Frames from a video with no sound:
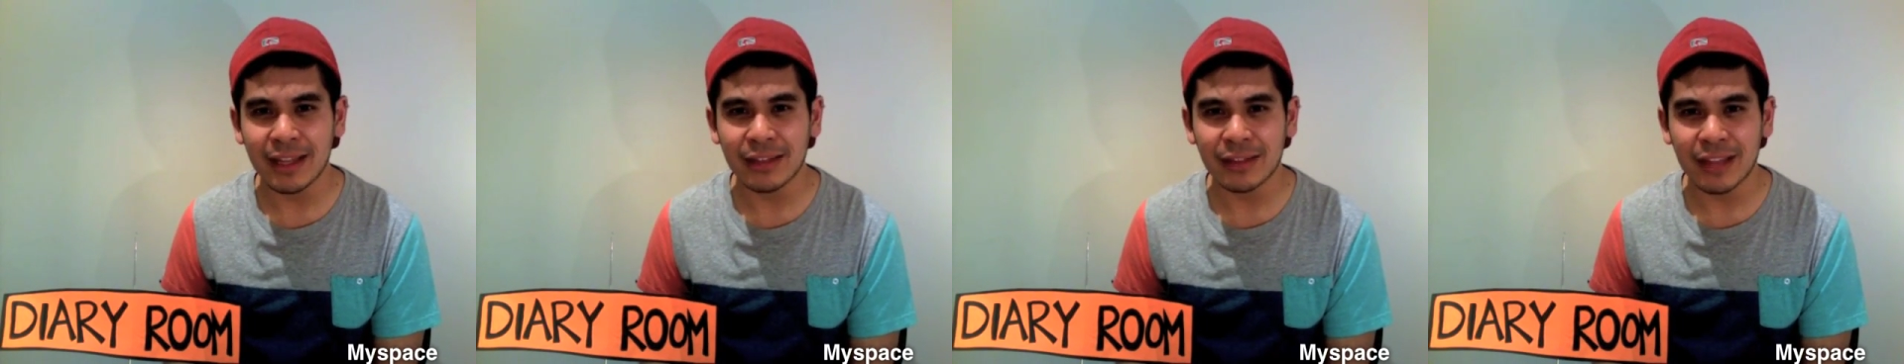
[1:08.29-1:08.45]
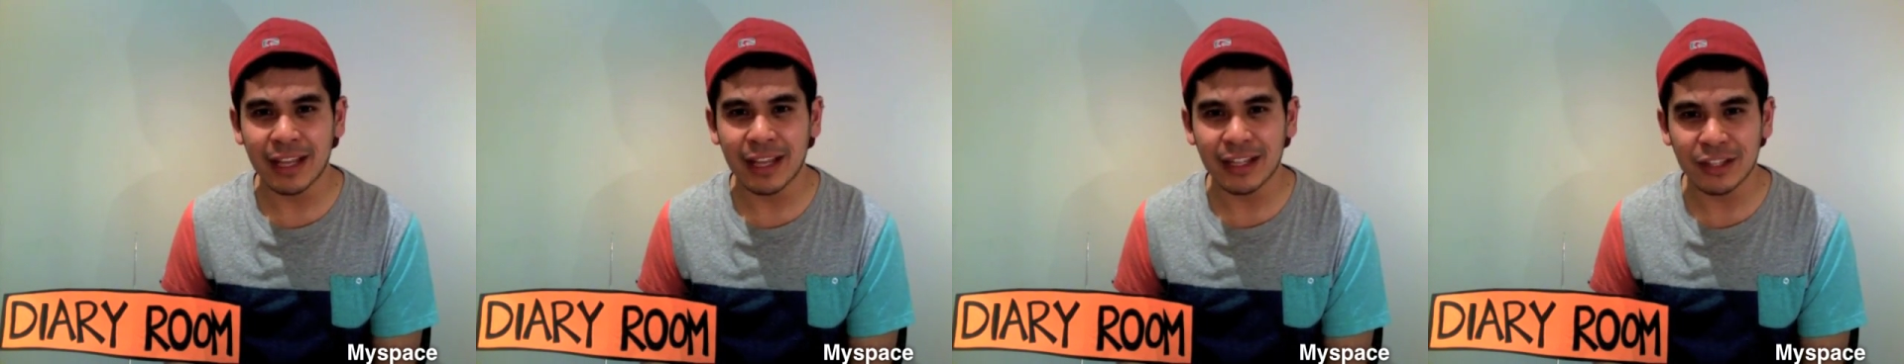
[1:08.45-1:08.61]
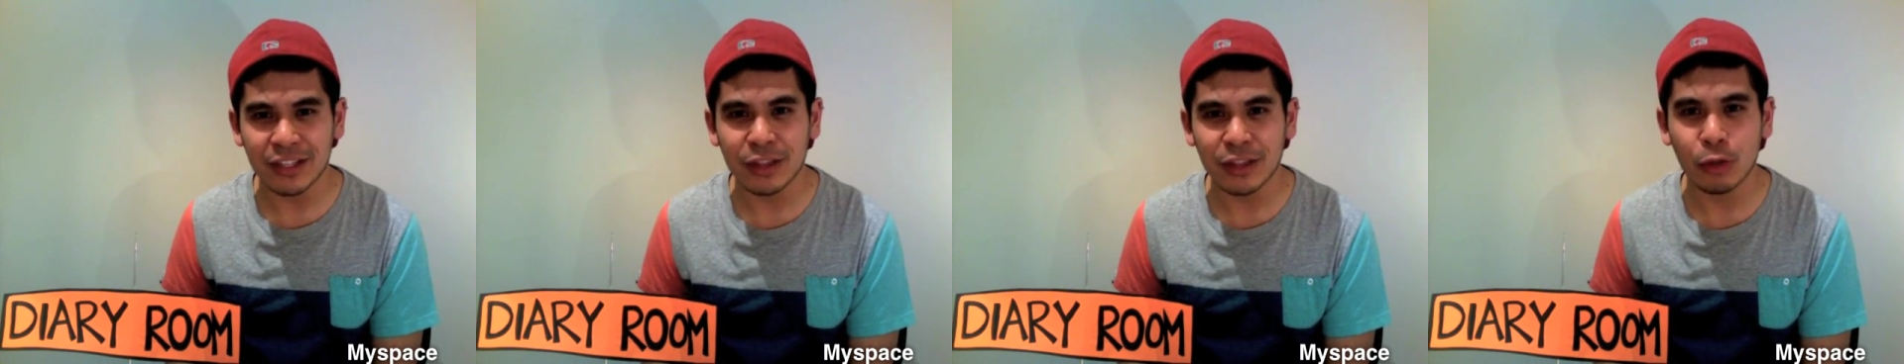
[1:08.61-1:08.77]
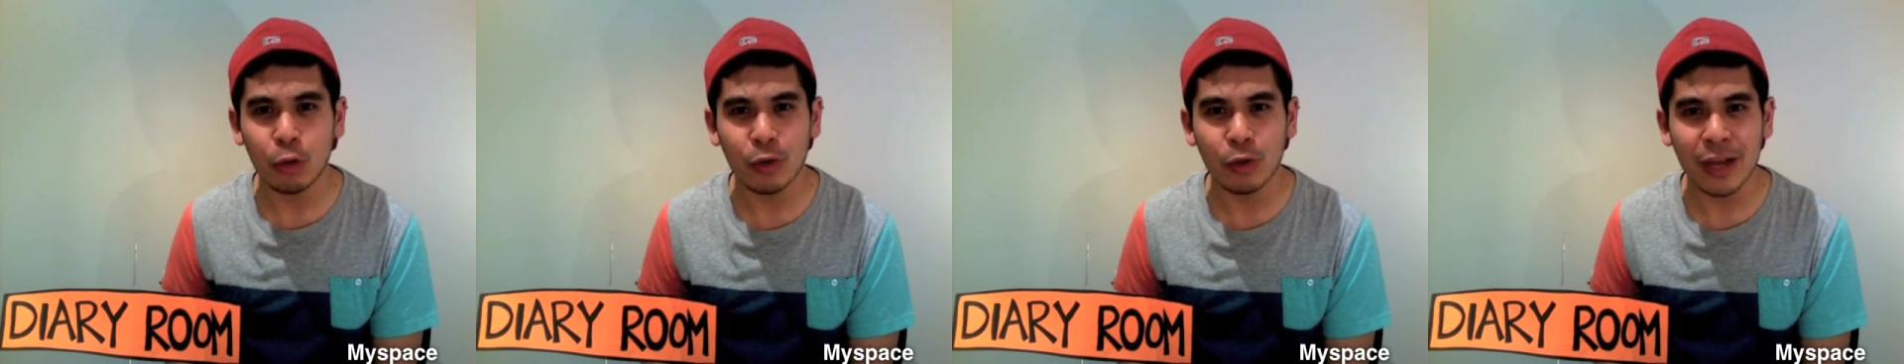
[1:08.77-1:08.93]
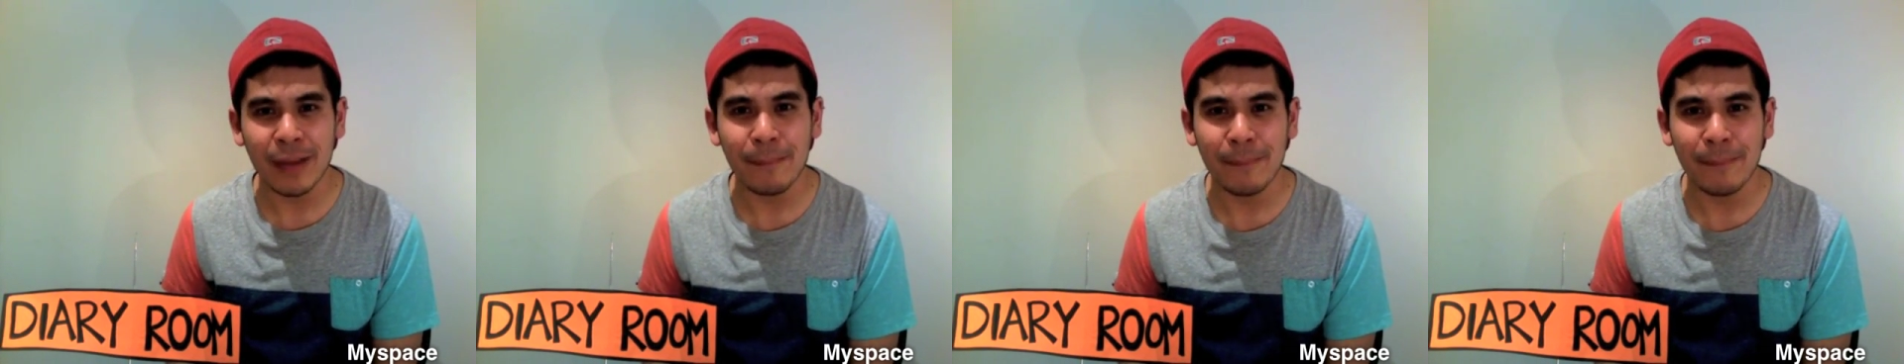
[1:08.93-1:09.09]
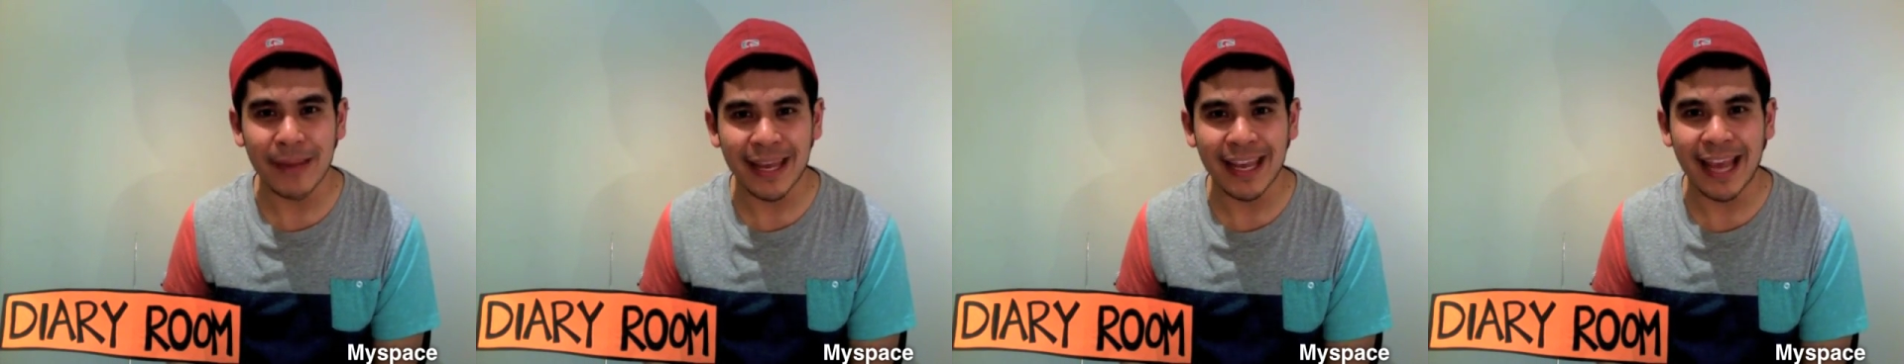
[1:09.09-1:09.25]
They look
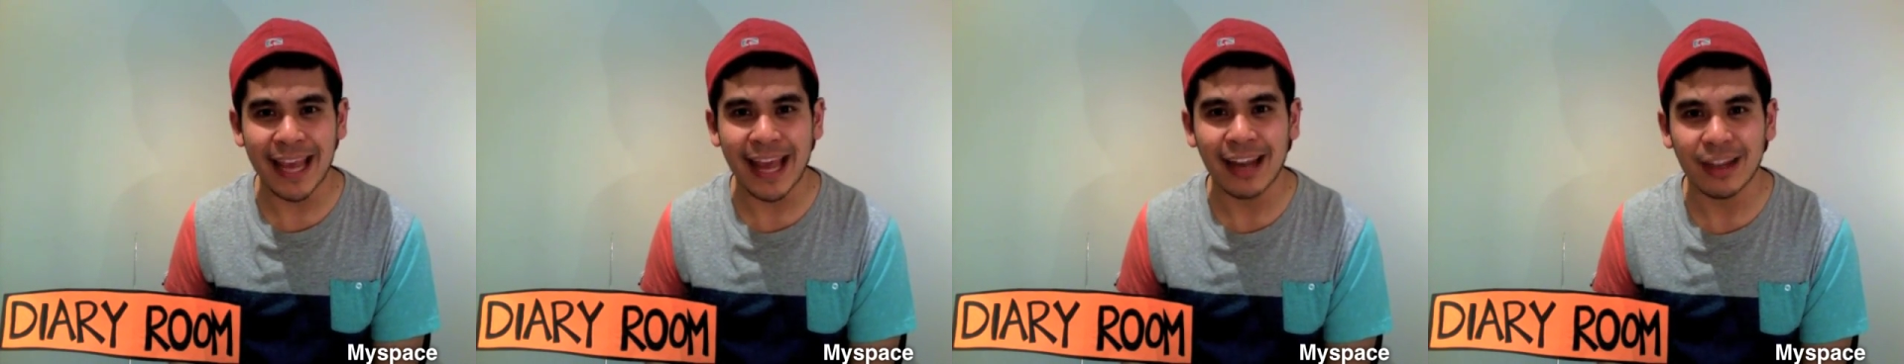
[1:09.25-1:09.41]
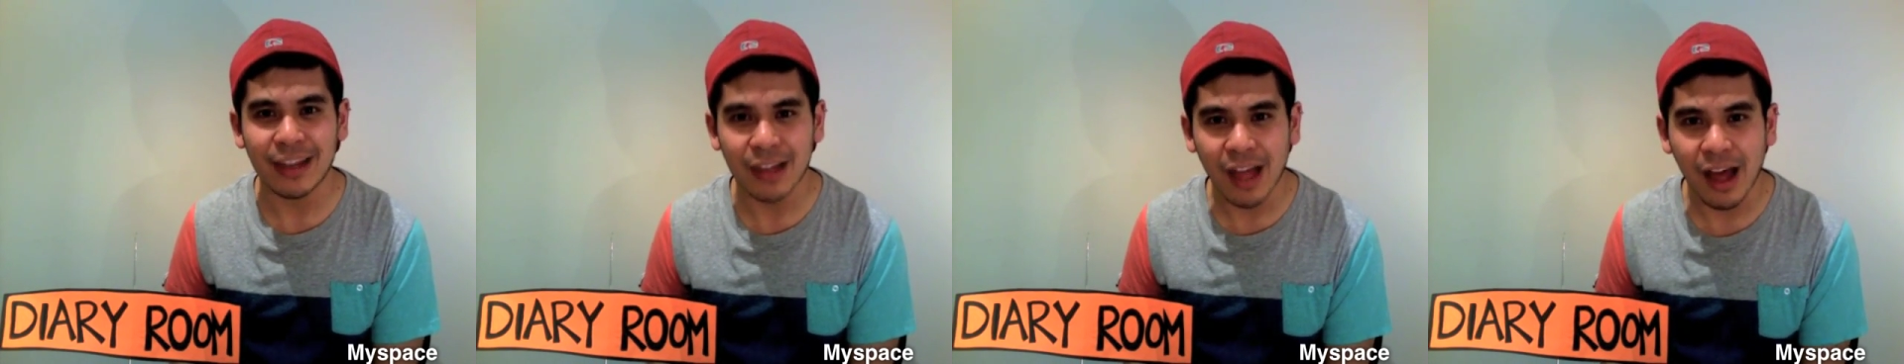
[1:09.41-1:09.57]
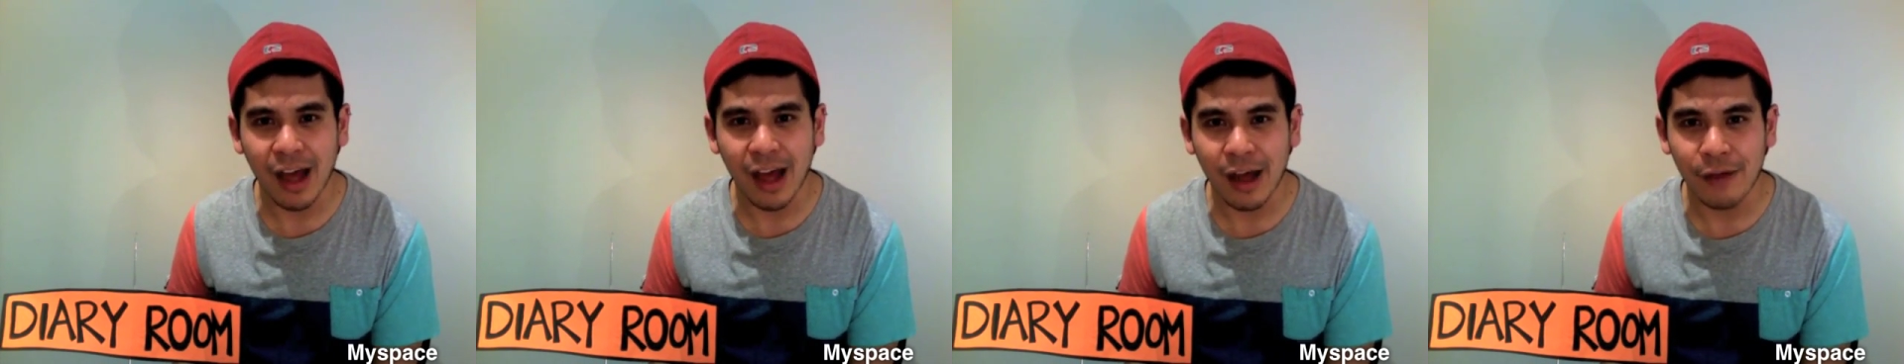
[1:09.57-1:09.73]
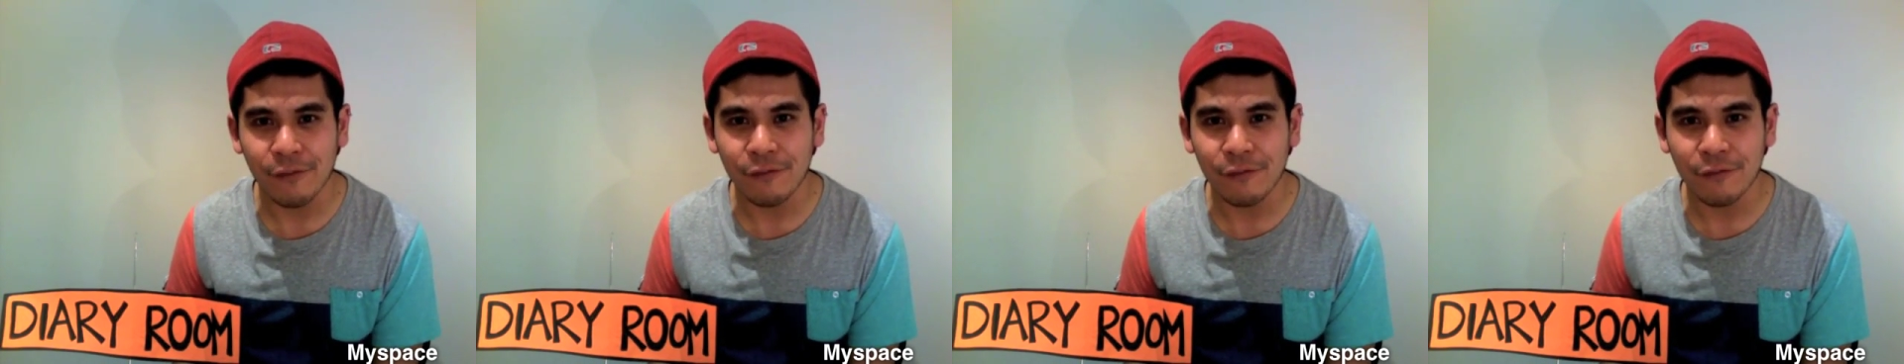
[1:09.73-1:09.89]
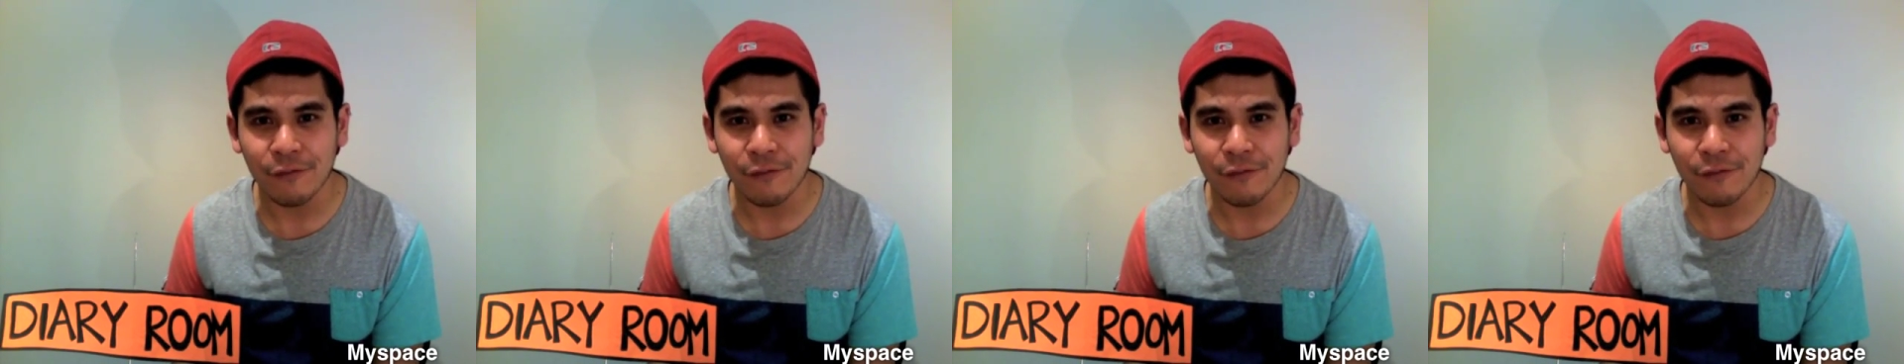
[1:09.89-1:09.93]
at me and laugh.